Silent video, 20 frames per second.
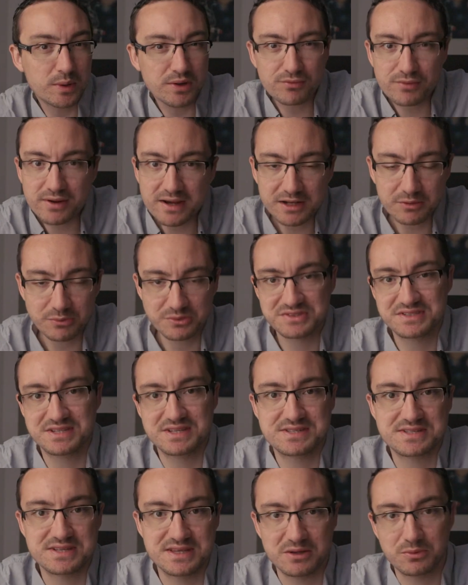we really wanted
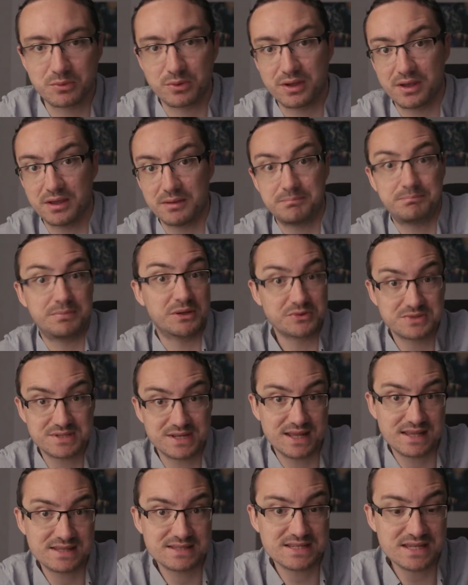to see were
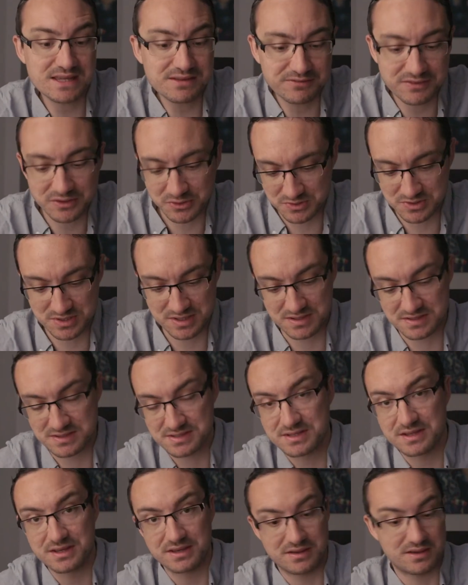built-in ND
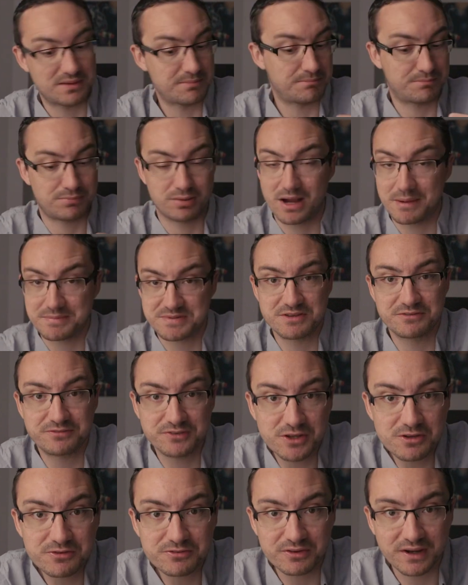filters, perhaps a
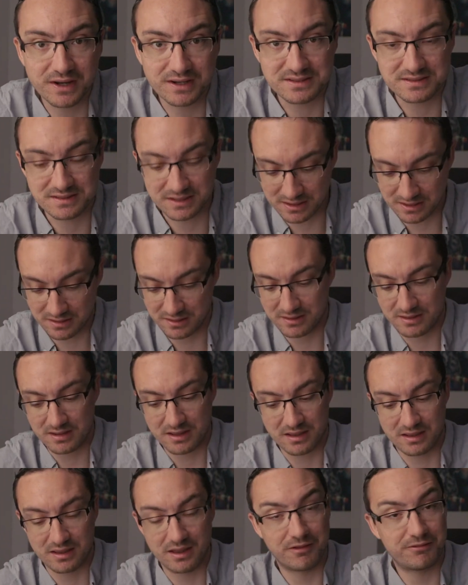viewfinder,
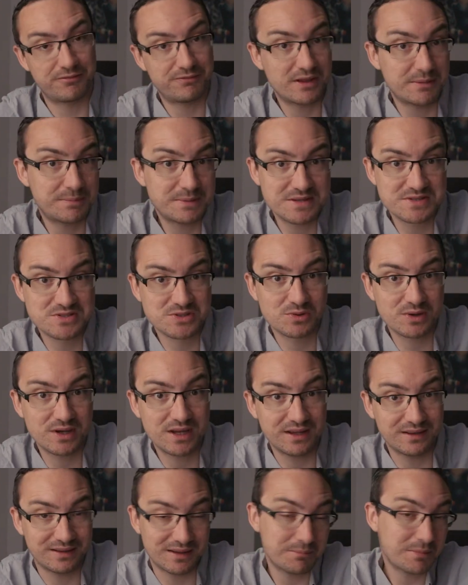a flippy
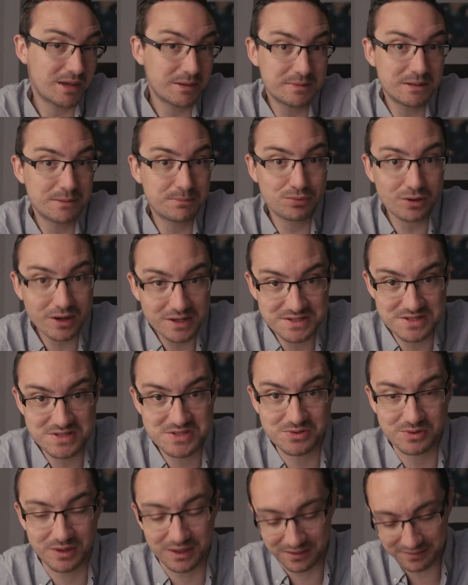screen, and maybe a brighter
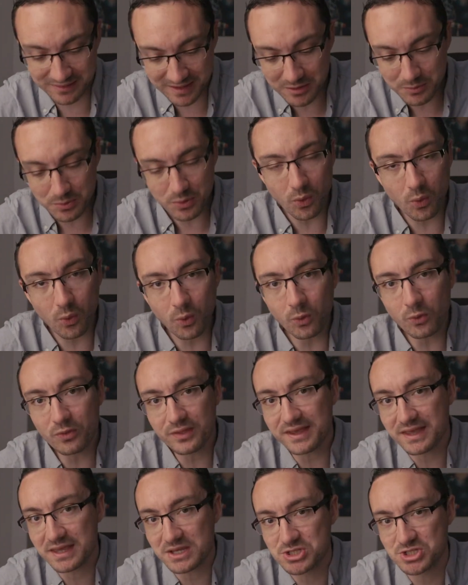screen. They were all
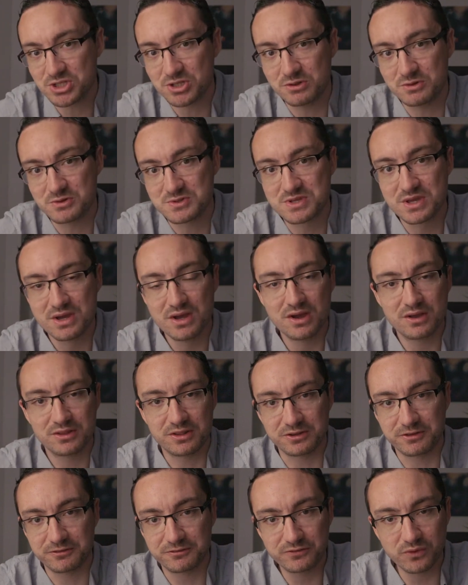the issues
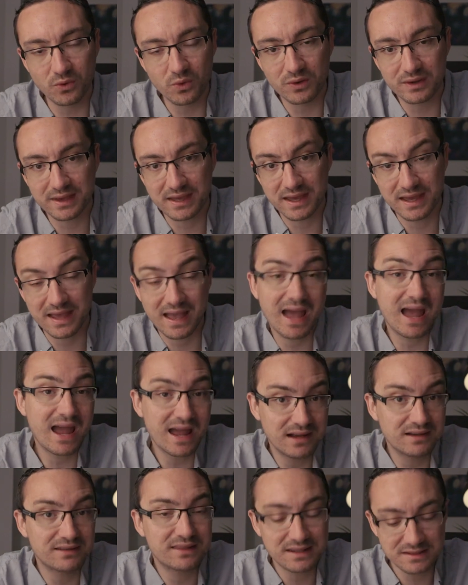that the 4K
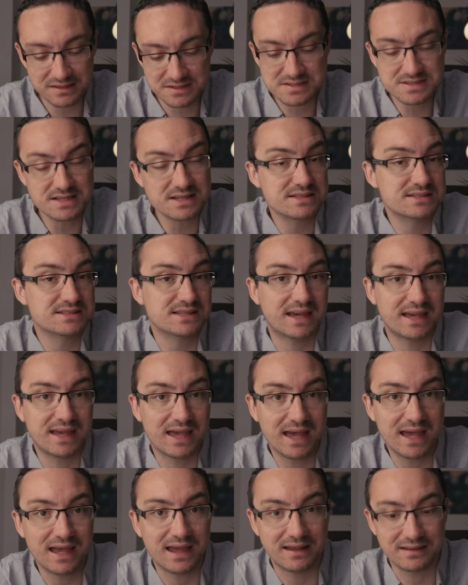and then the 6K
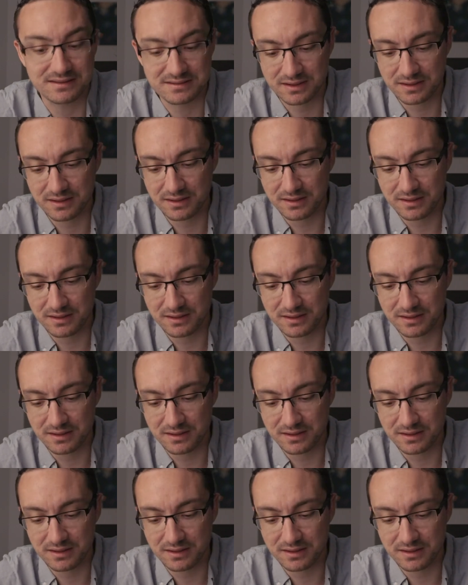had